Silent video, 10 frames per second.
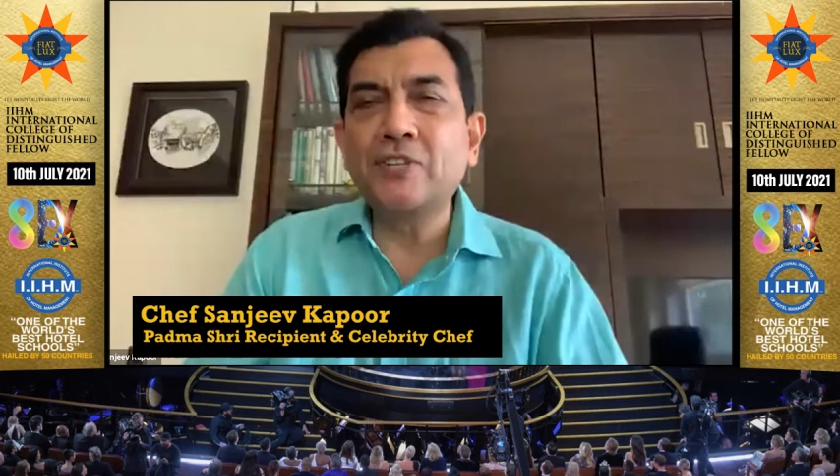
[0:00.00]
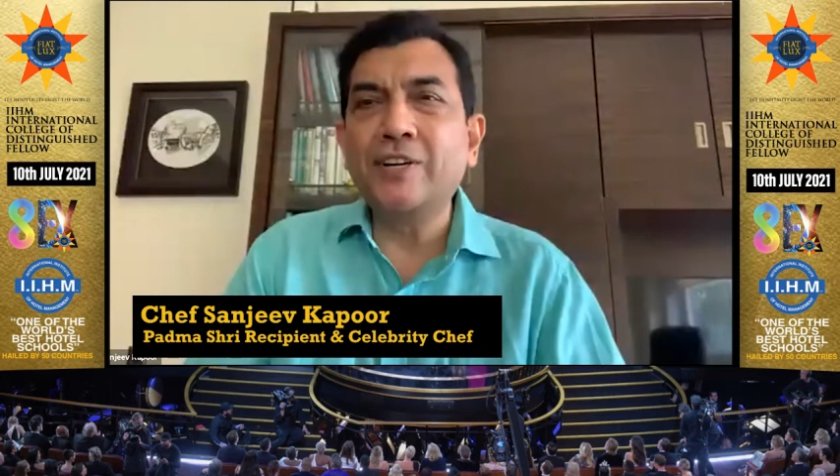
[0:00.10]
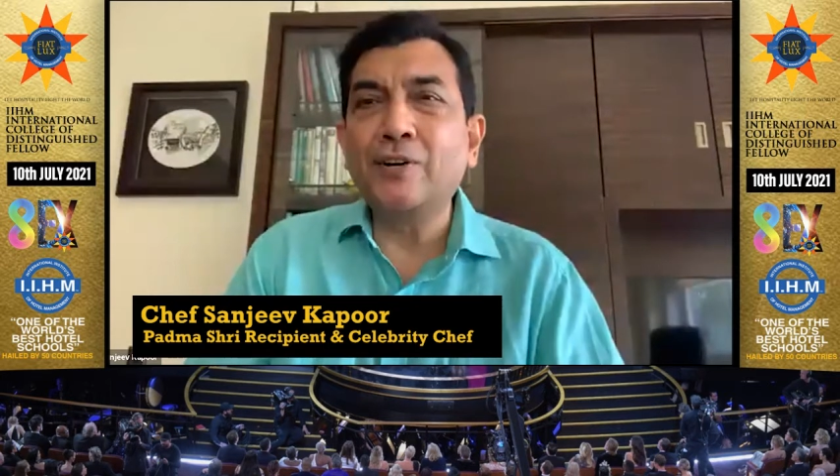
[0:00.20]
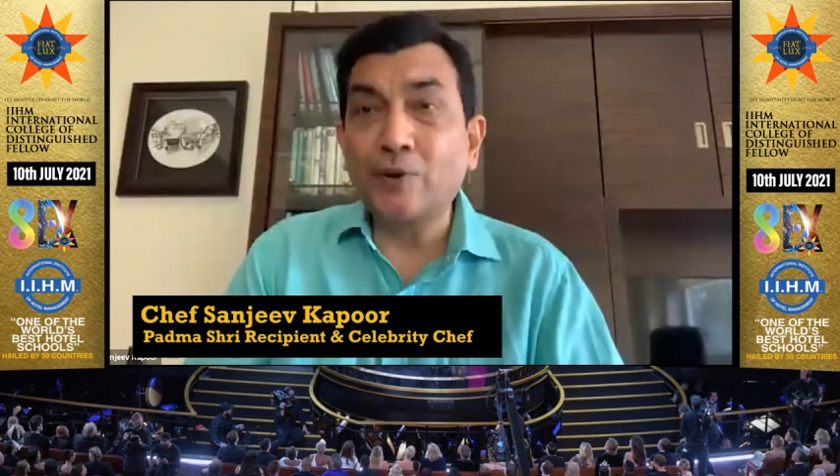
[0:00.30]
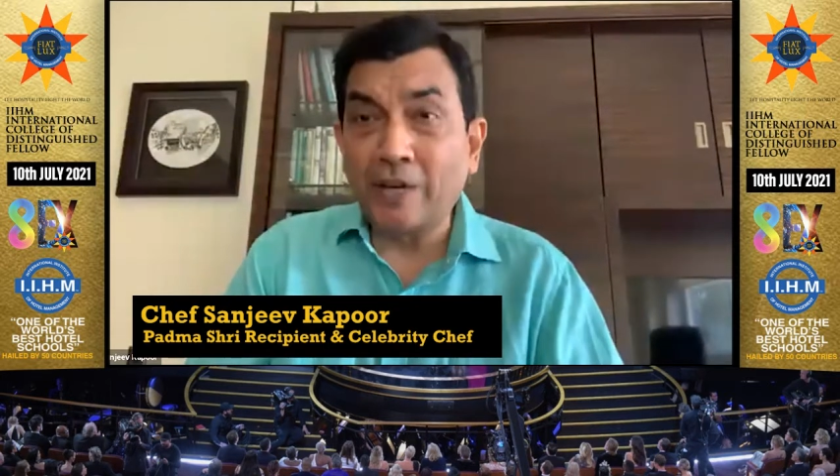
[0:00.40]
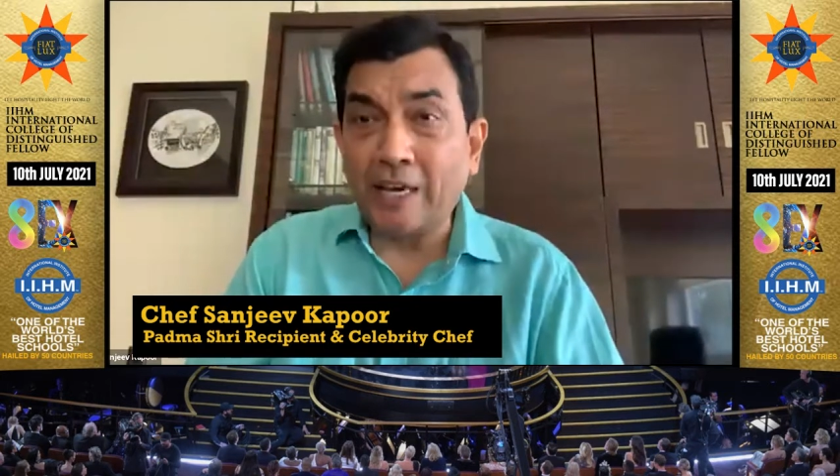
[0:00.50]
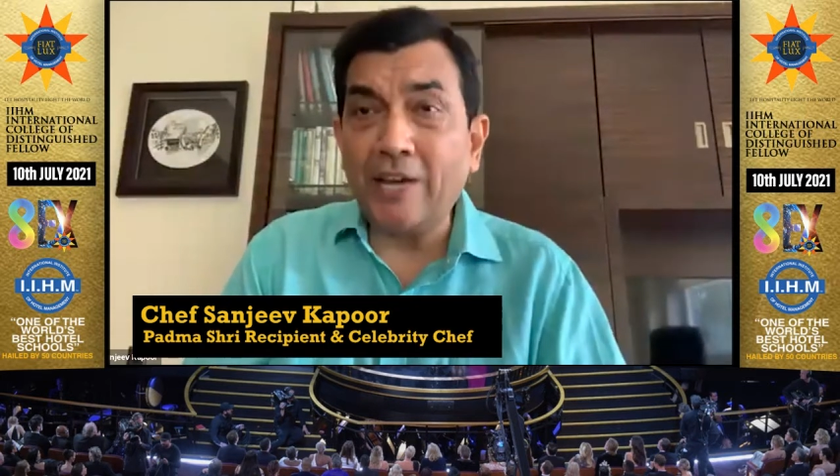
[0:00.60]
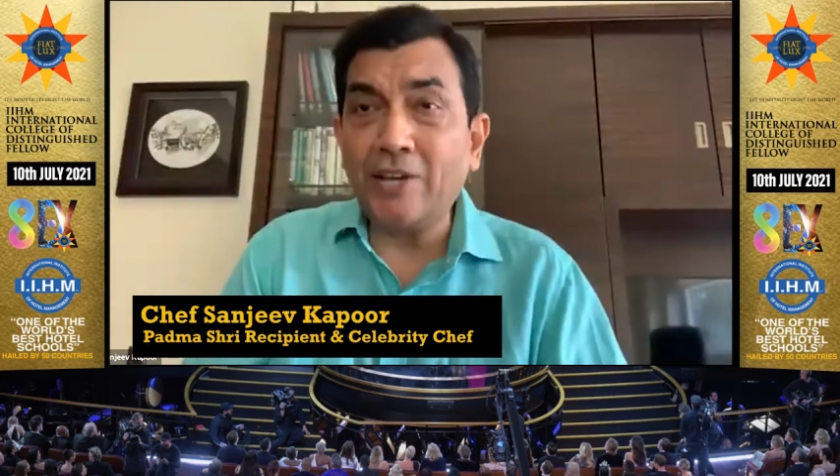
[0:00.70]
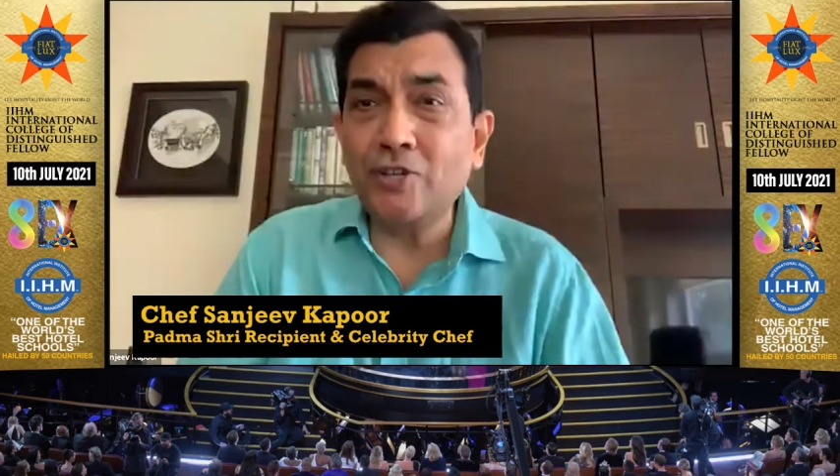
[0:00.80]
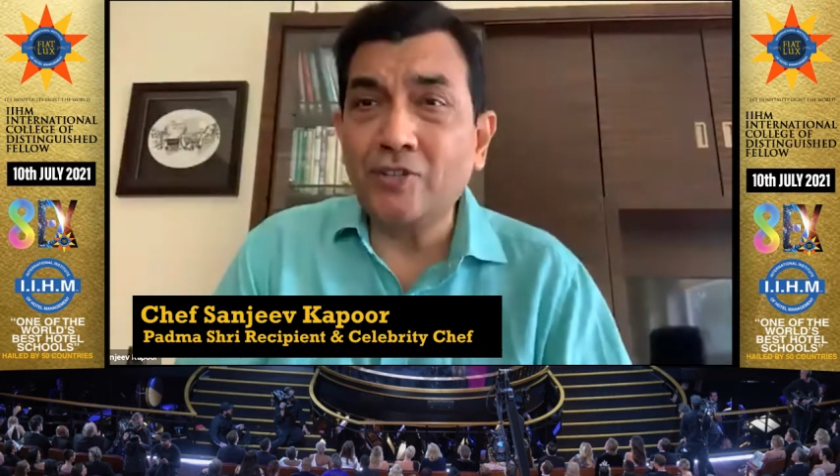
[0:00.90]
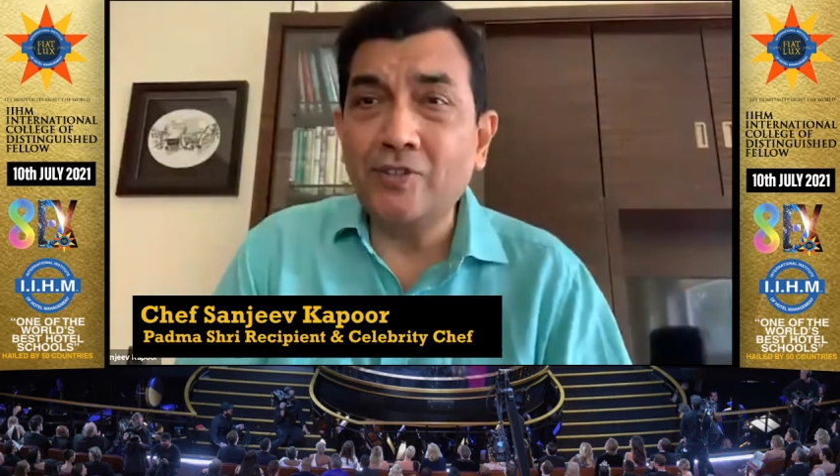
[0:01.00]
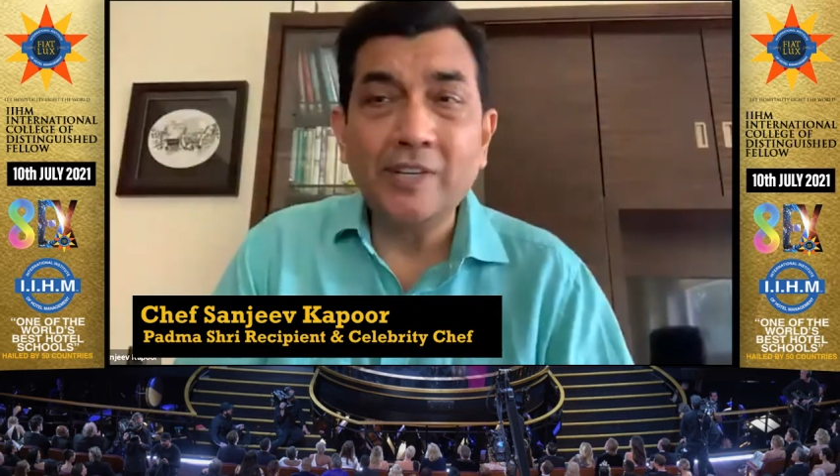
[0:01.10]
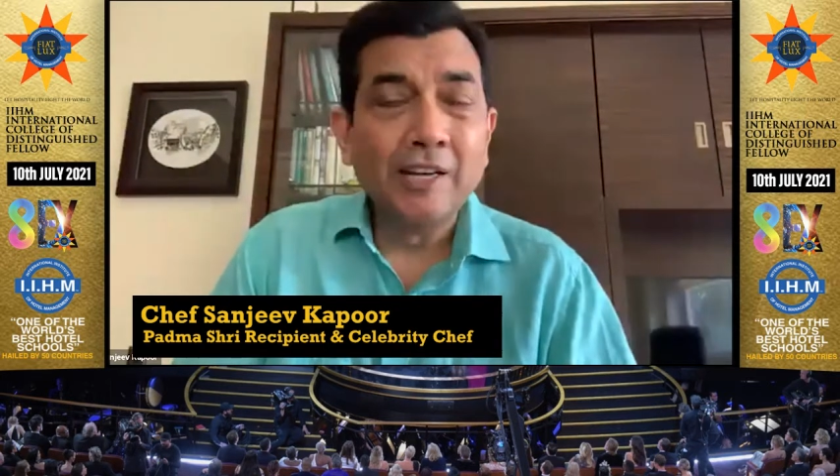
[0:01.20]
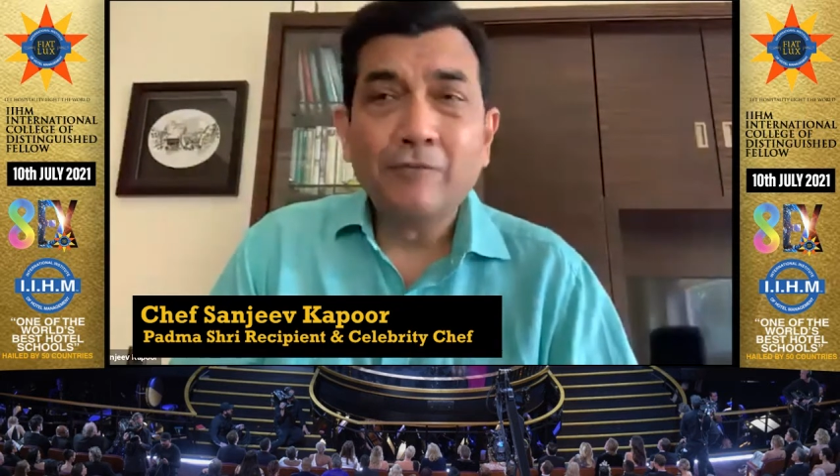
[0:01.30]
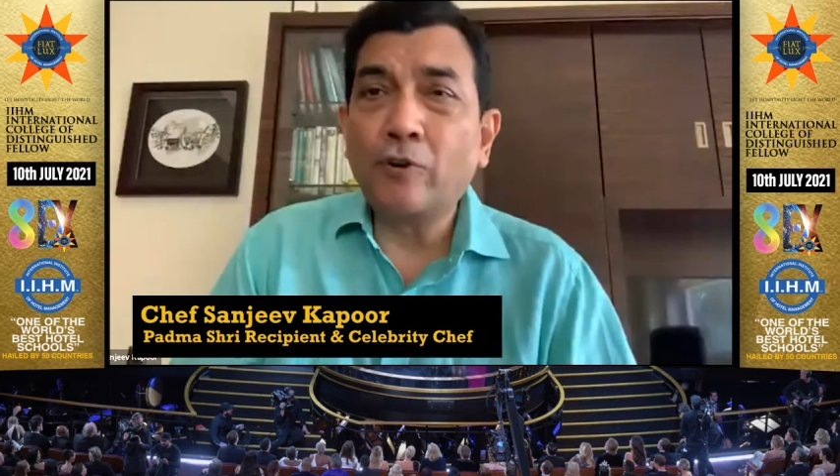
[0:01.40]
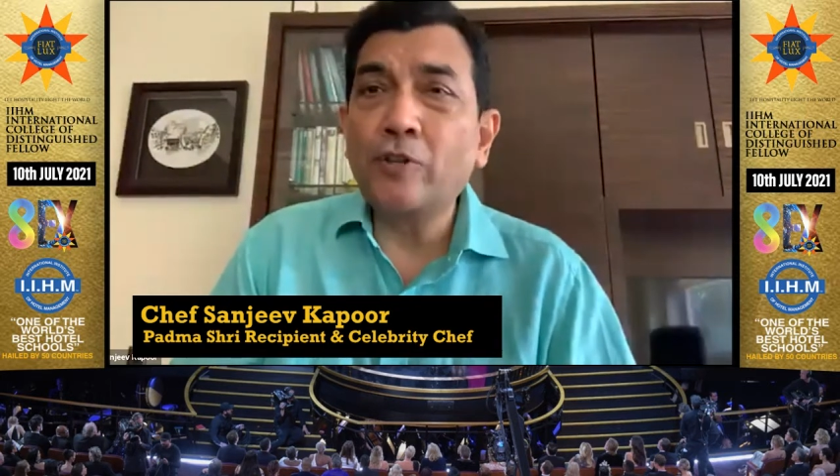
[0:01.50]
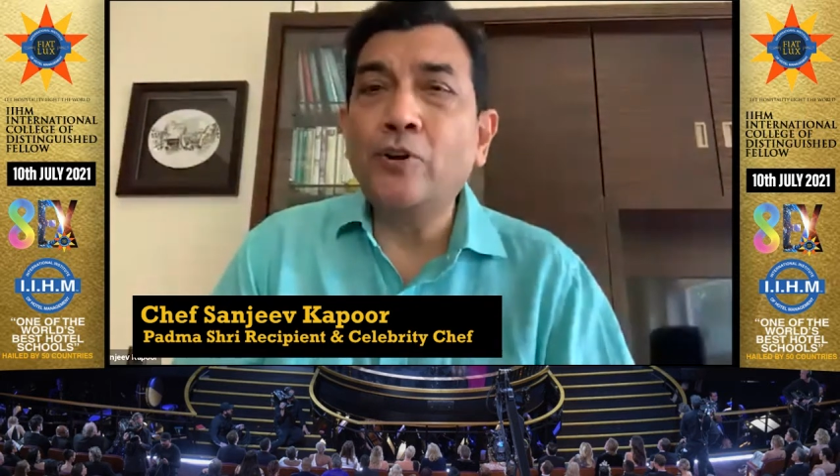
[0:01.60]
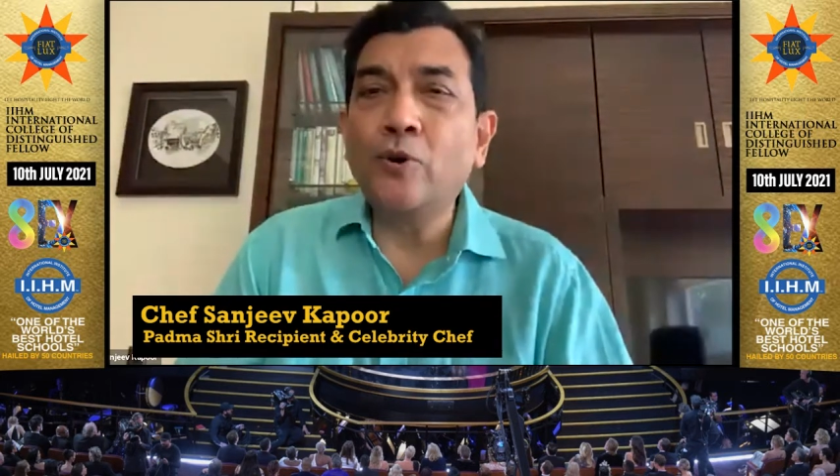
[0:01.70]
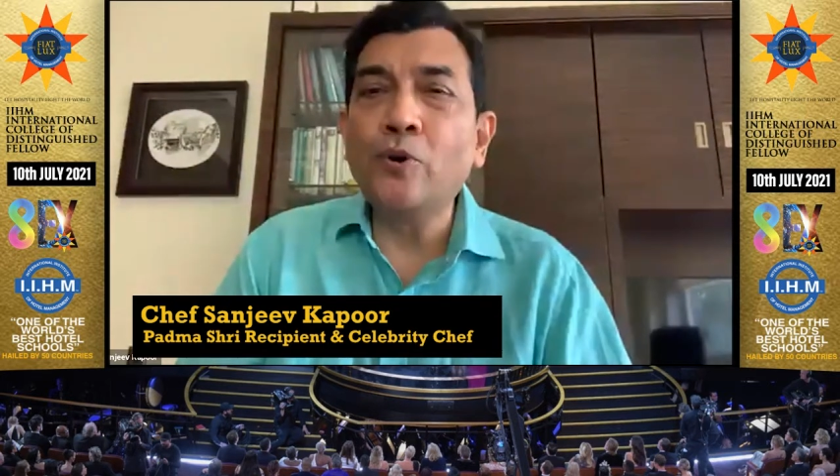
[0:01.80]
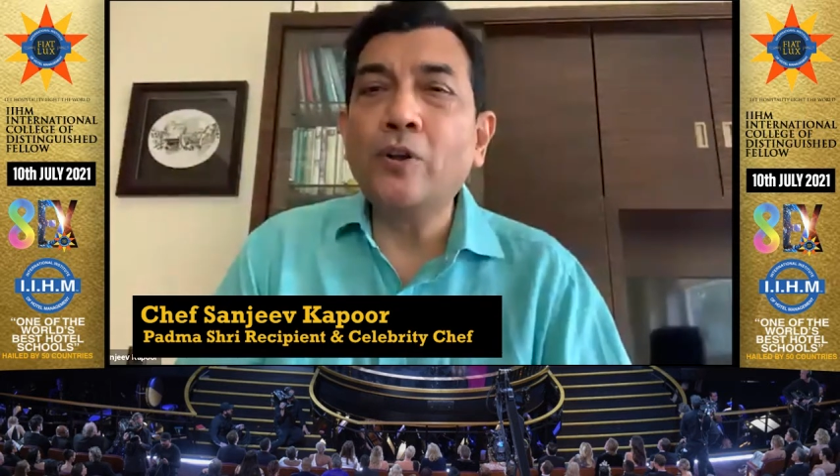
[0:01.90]
occasion for the
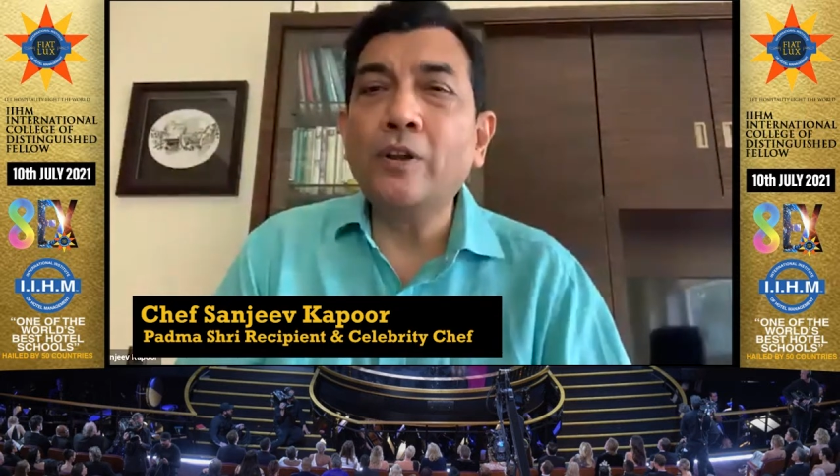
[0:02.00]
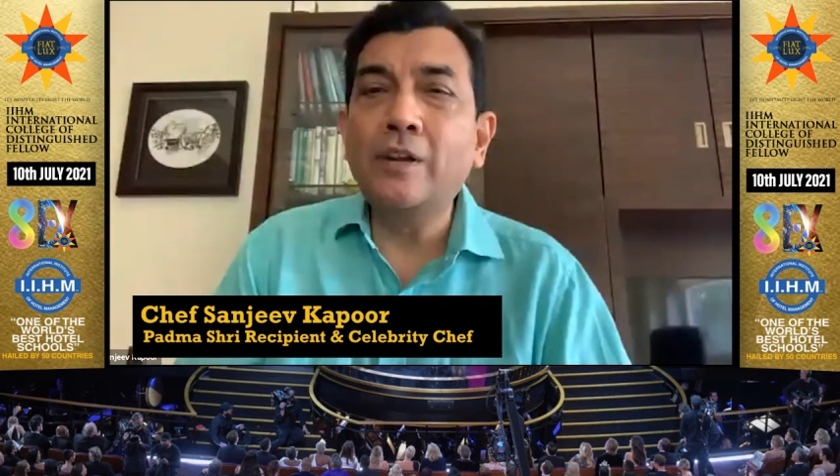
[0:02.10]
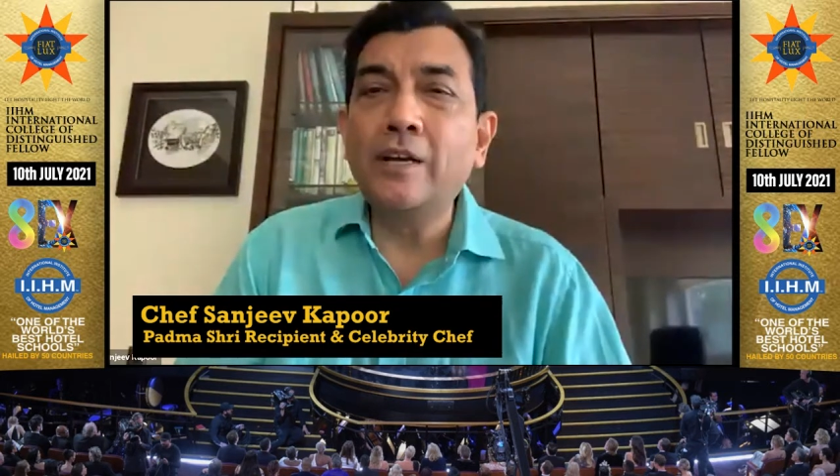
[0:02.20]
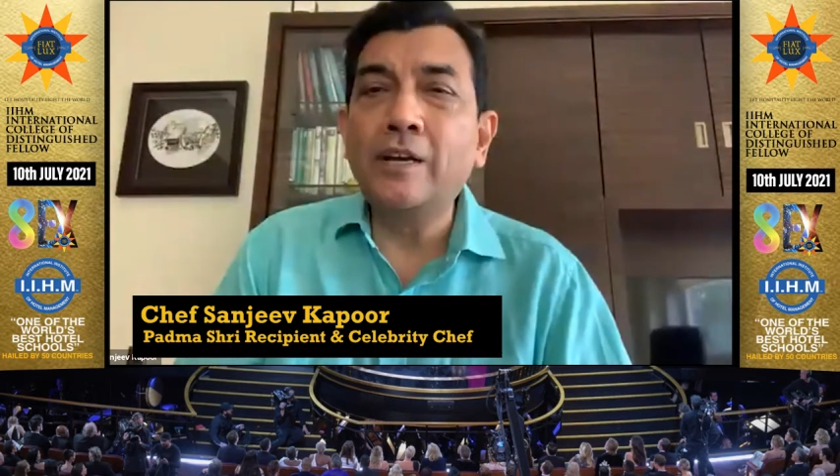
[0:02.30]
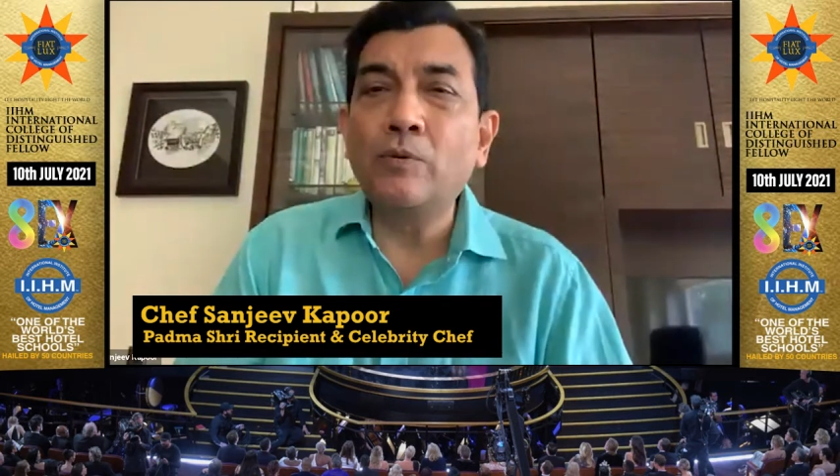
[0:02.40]
whole